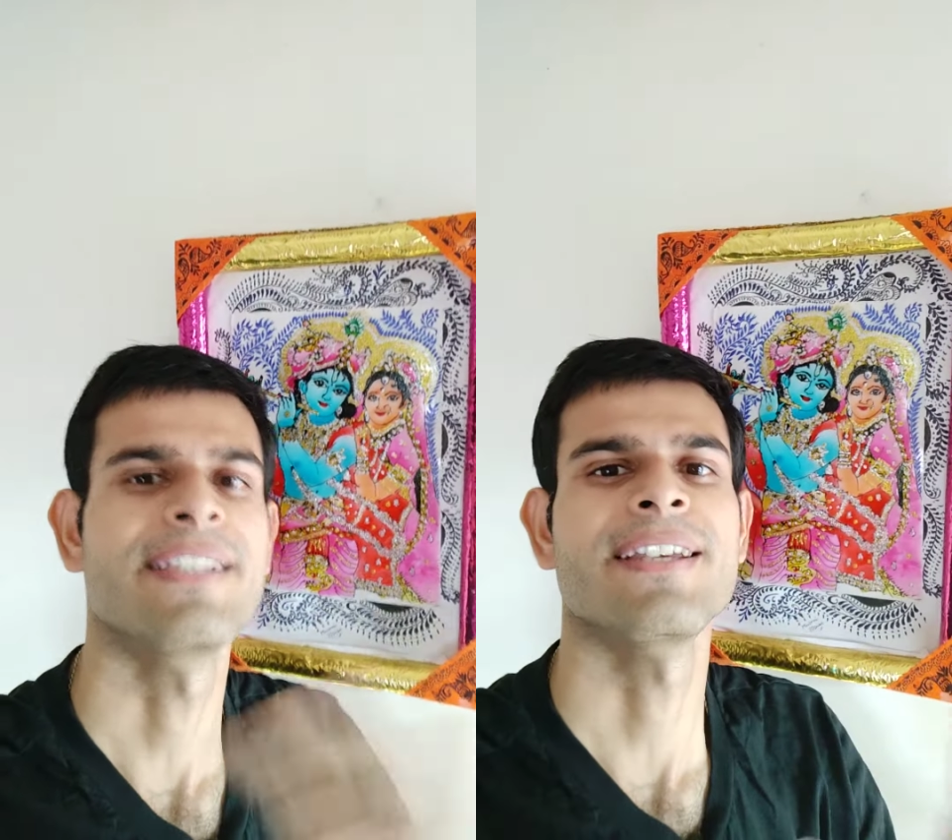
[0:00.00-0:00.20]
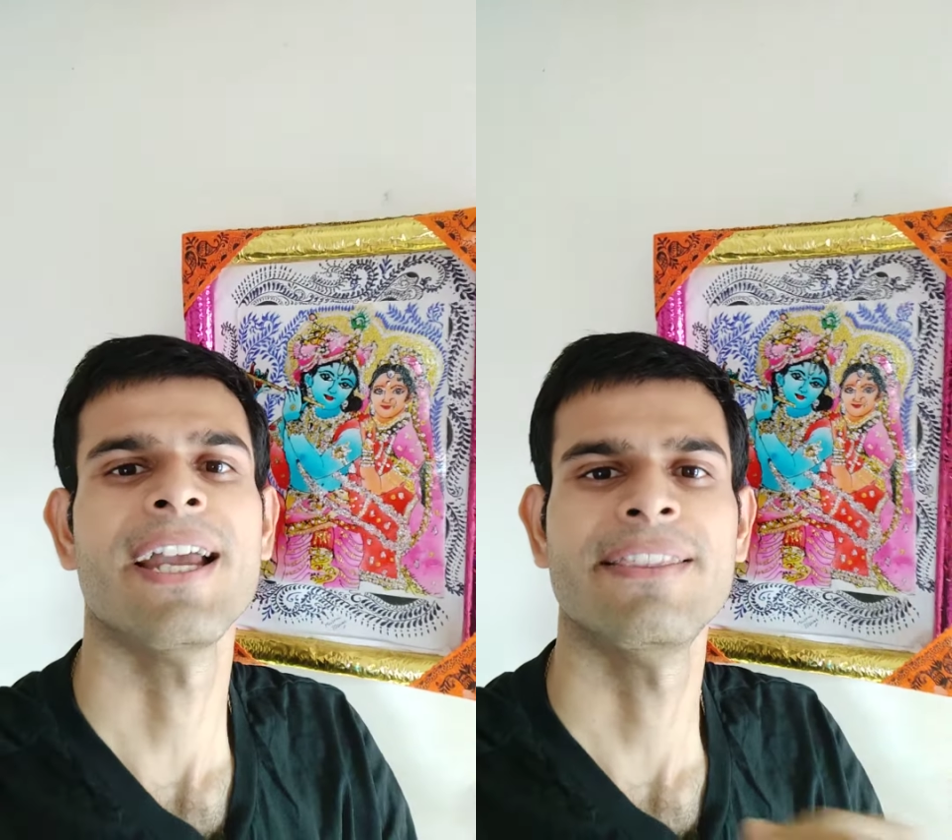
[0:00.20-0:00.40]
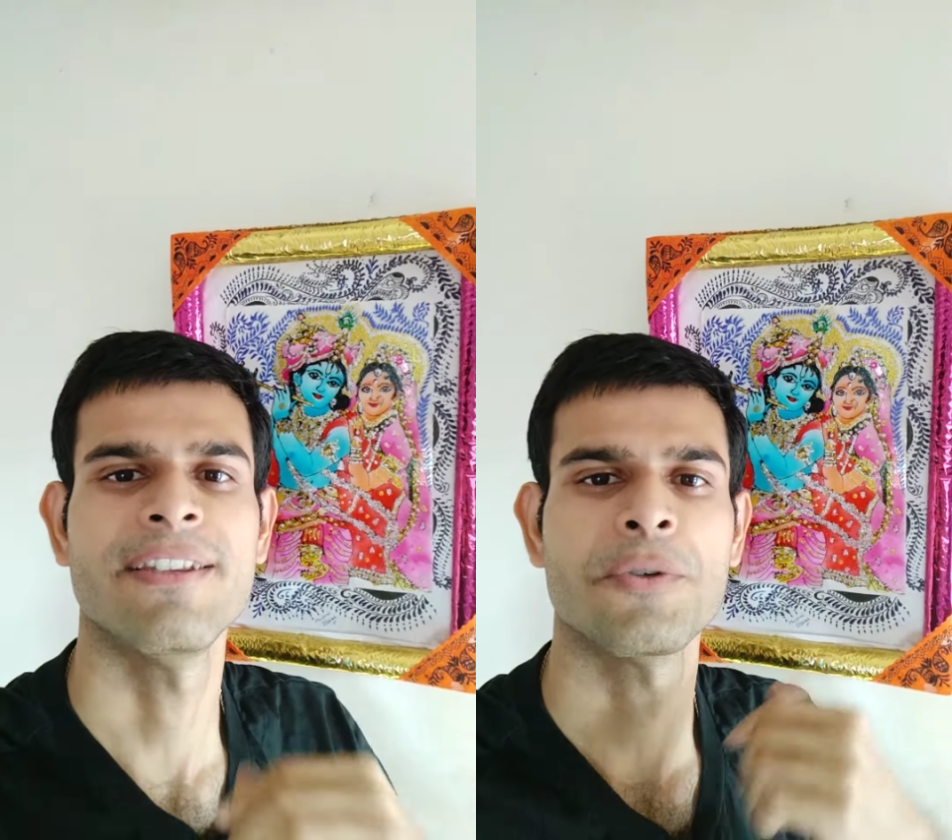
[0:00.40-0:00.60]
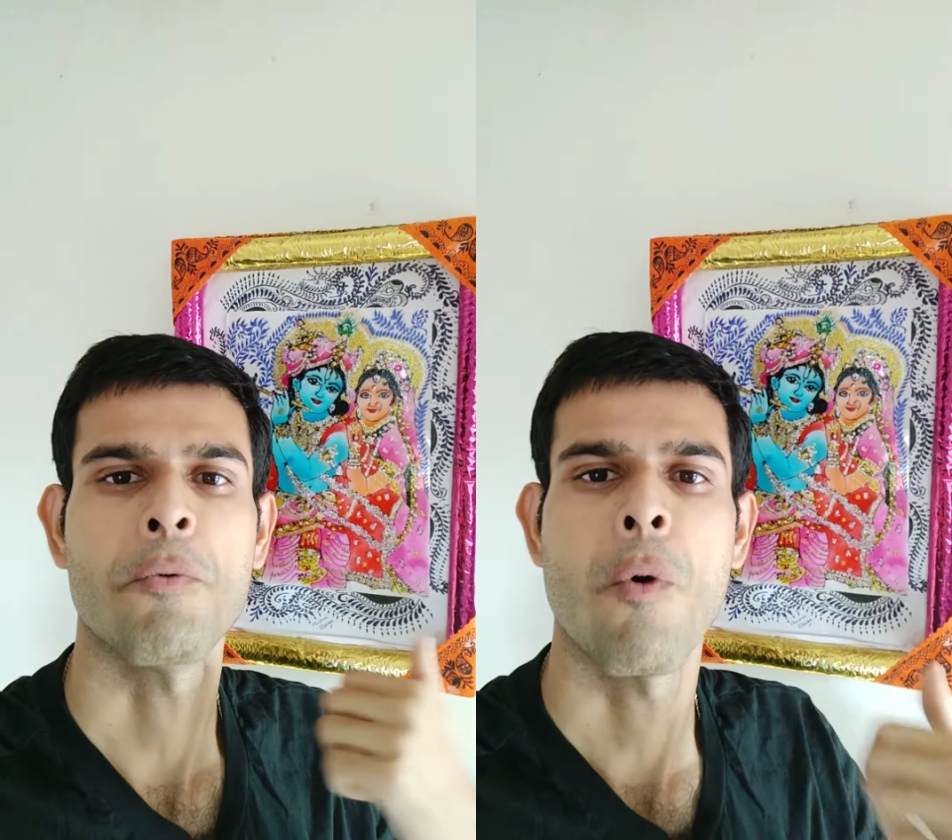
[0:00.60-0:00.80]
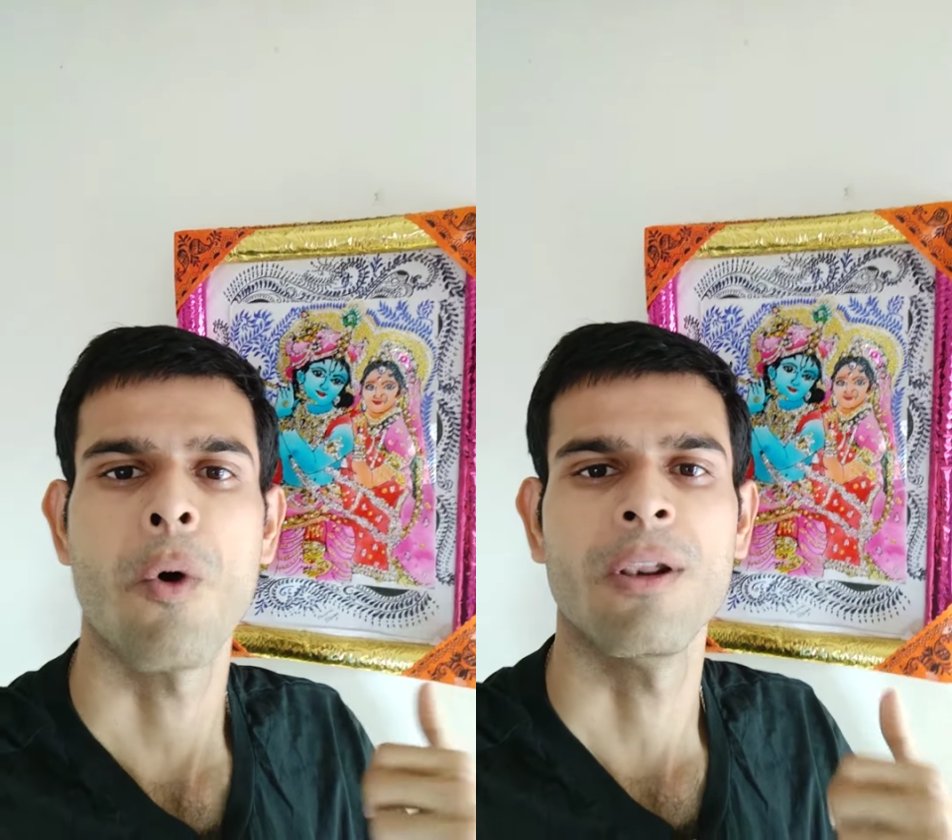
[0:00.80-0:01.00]
design this
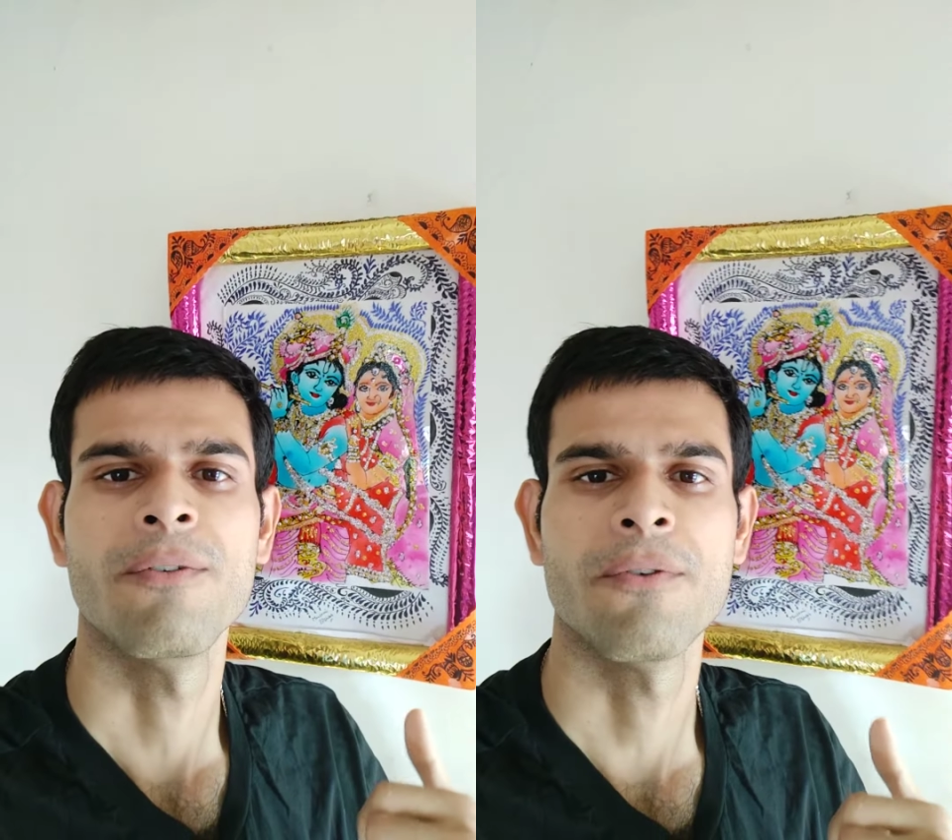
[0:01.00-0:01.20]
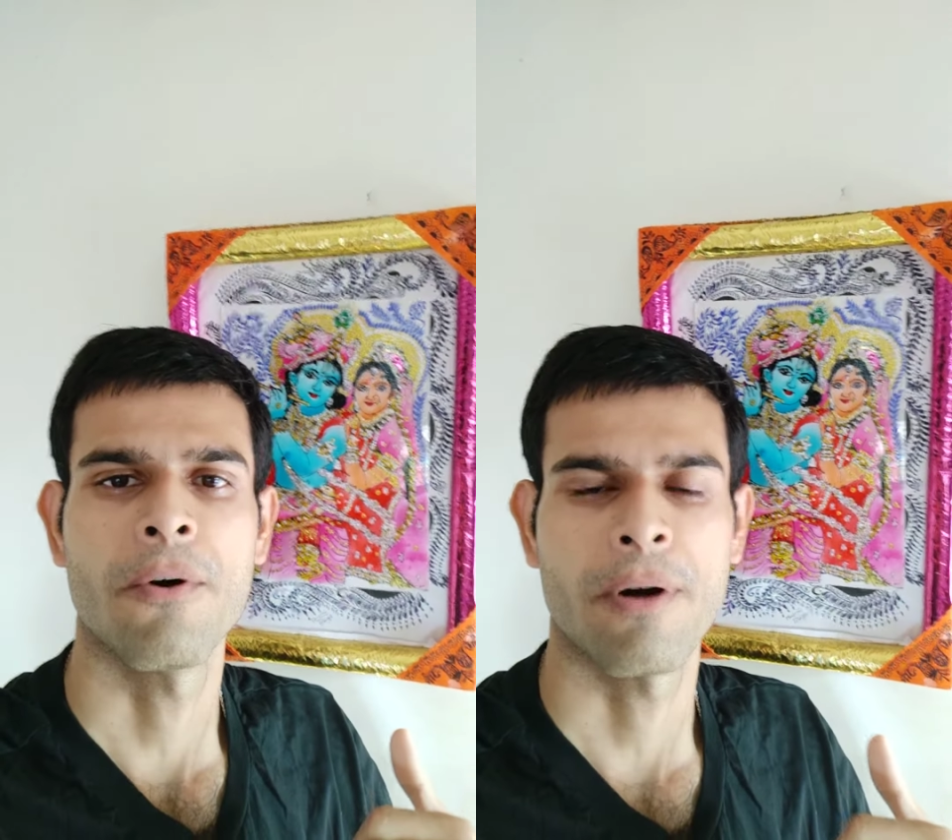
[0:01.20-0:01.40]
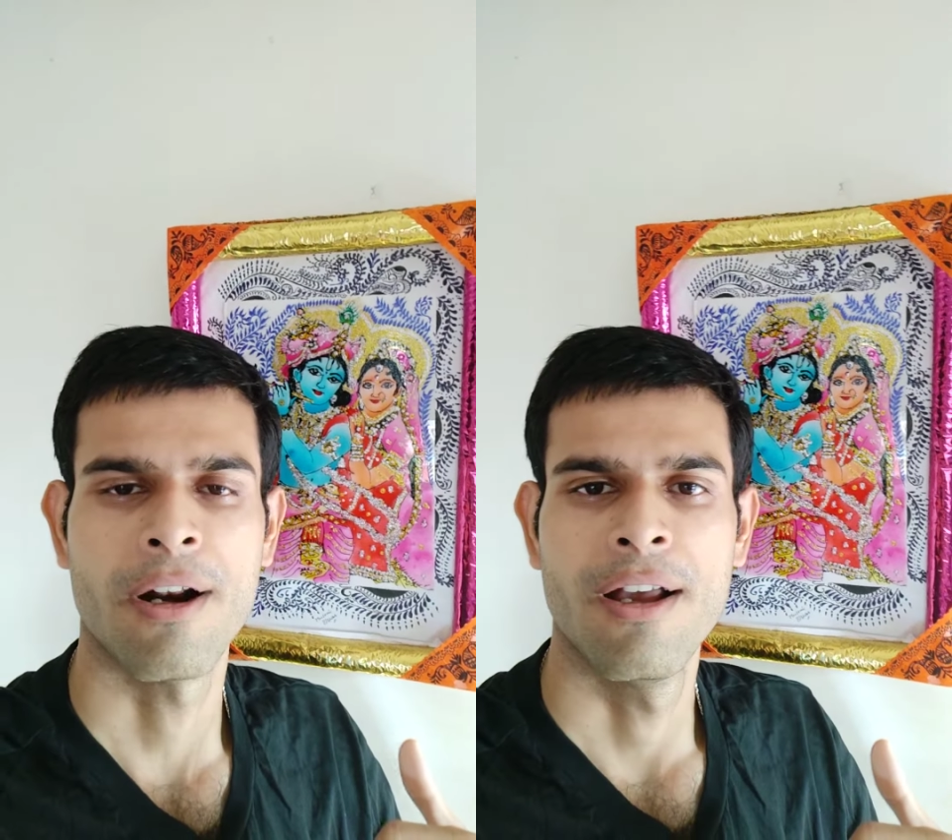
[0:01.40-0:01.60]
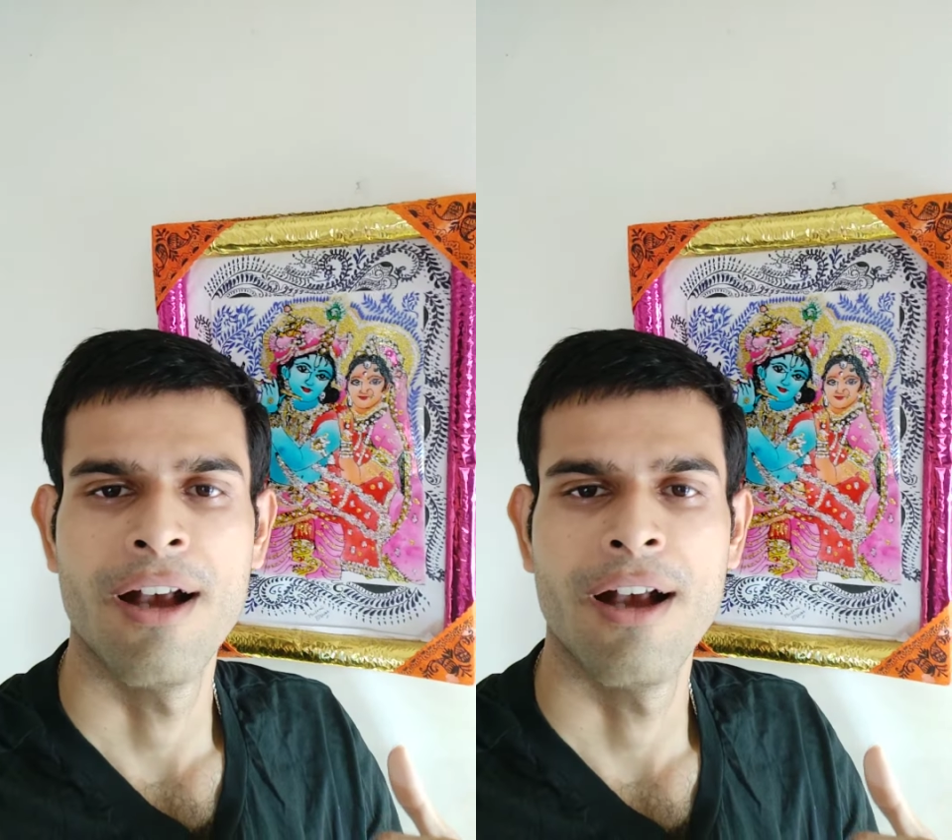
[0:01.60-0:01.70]
wall for